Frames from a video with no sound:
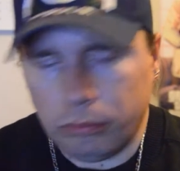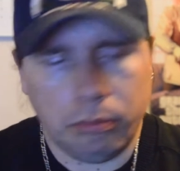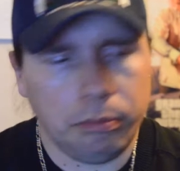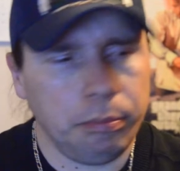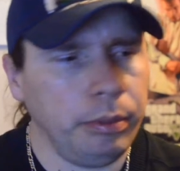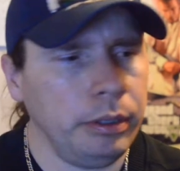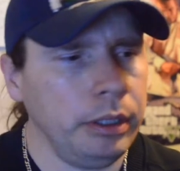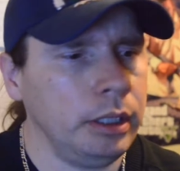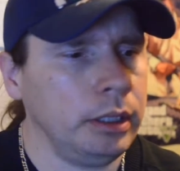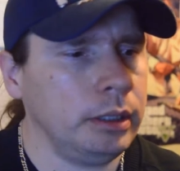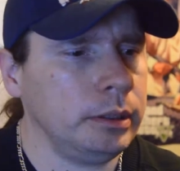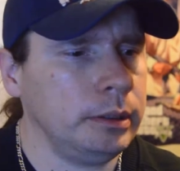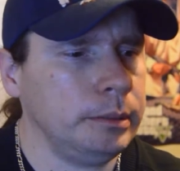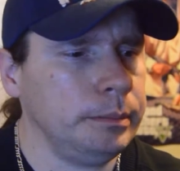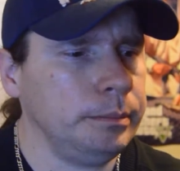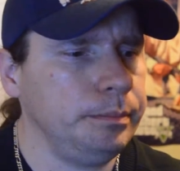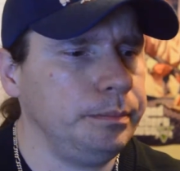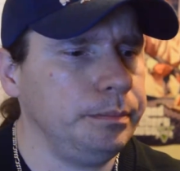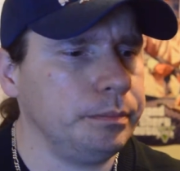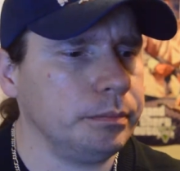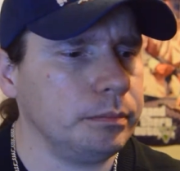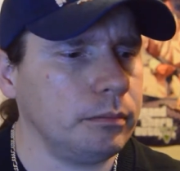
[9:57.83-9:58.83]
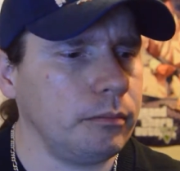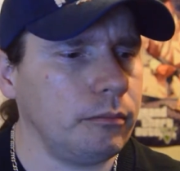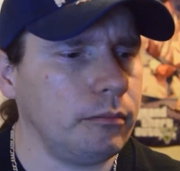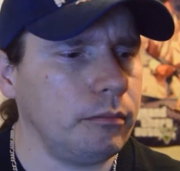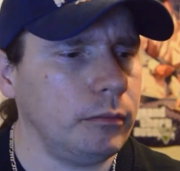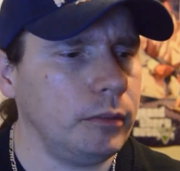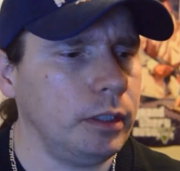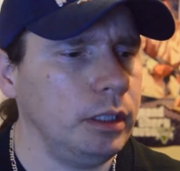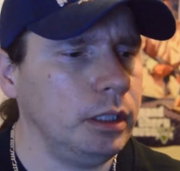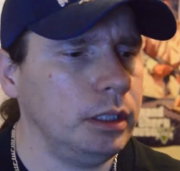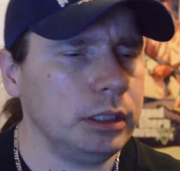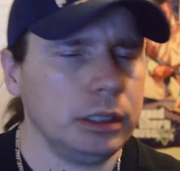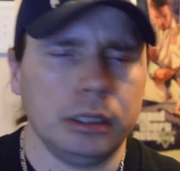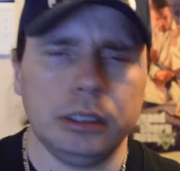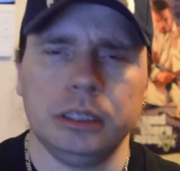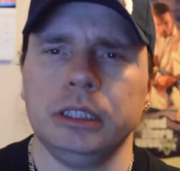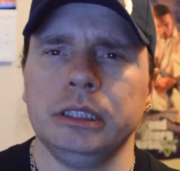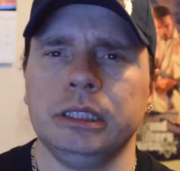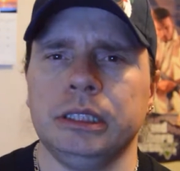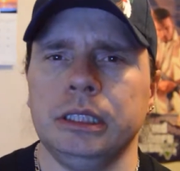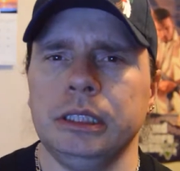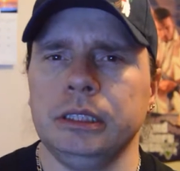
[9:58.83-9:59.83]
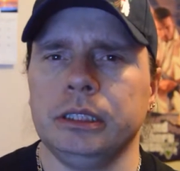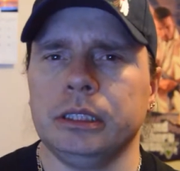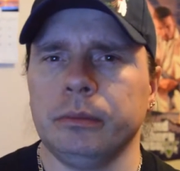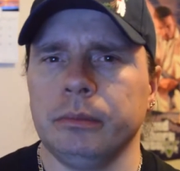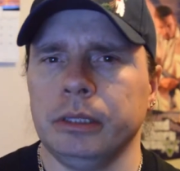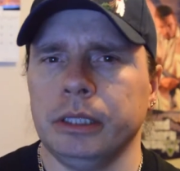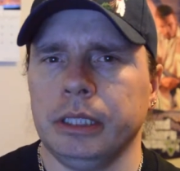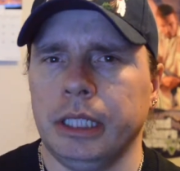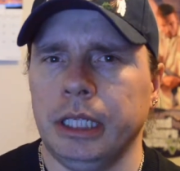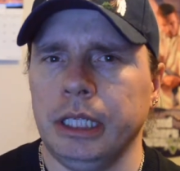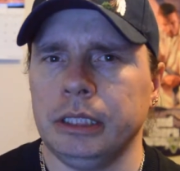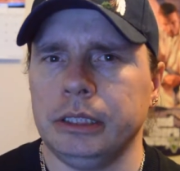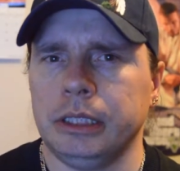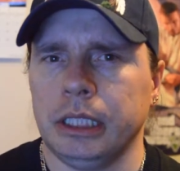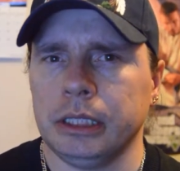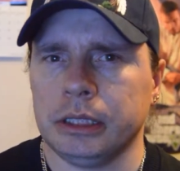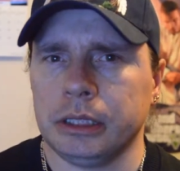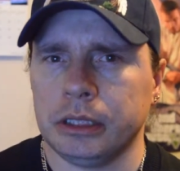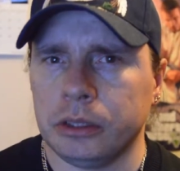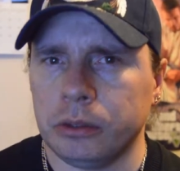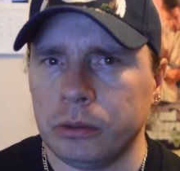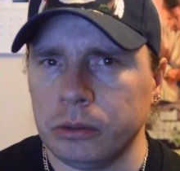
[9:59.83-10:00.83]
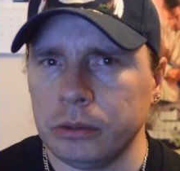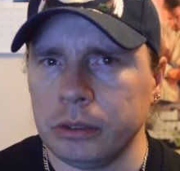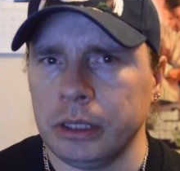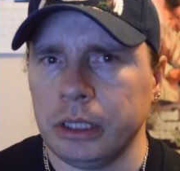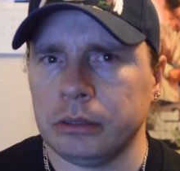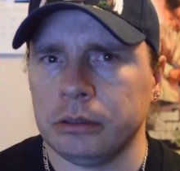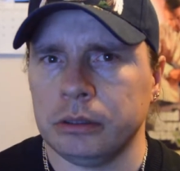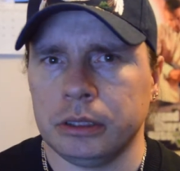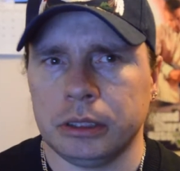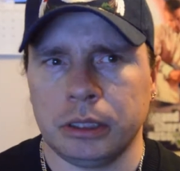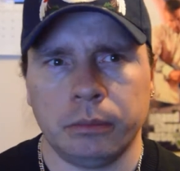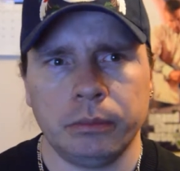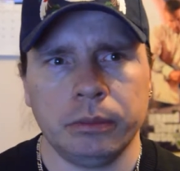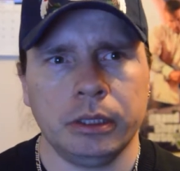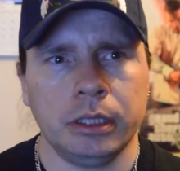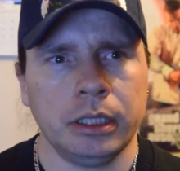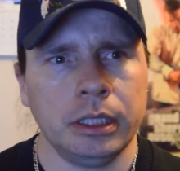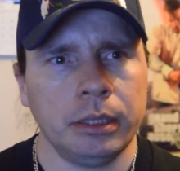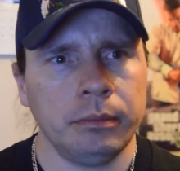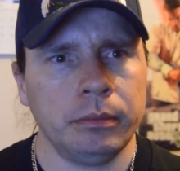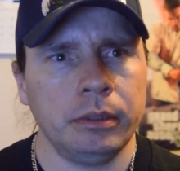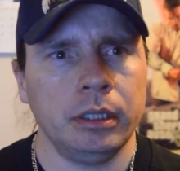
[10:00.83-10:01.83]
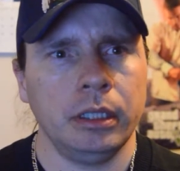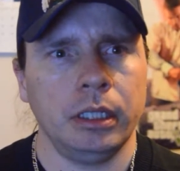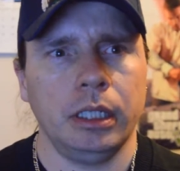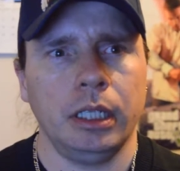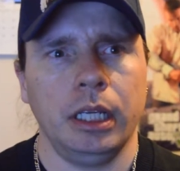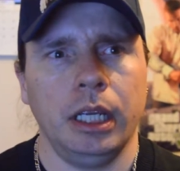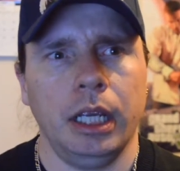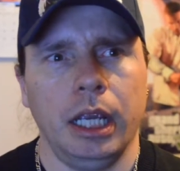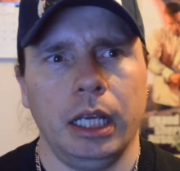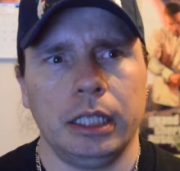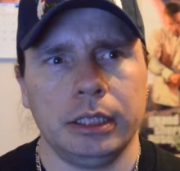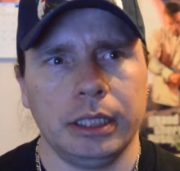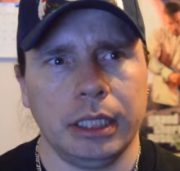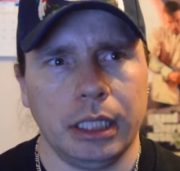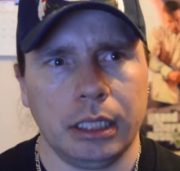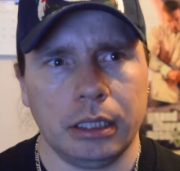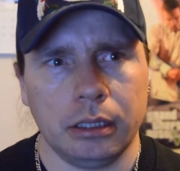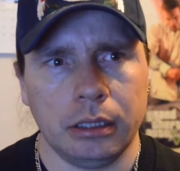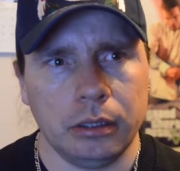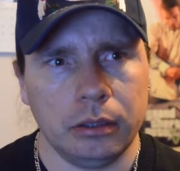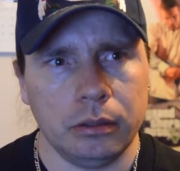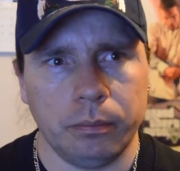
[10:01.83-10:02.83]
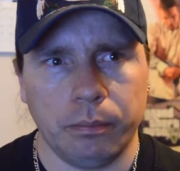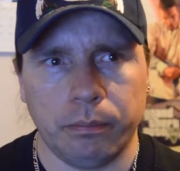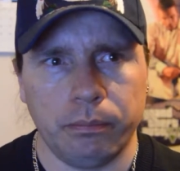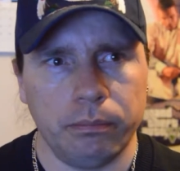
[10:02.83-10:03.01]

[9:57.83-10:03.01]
But it's good to see some of the kids actually cooling down in the summertime, and they got little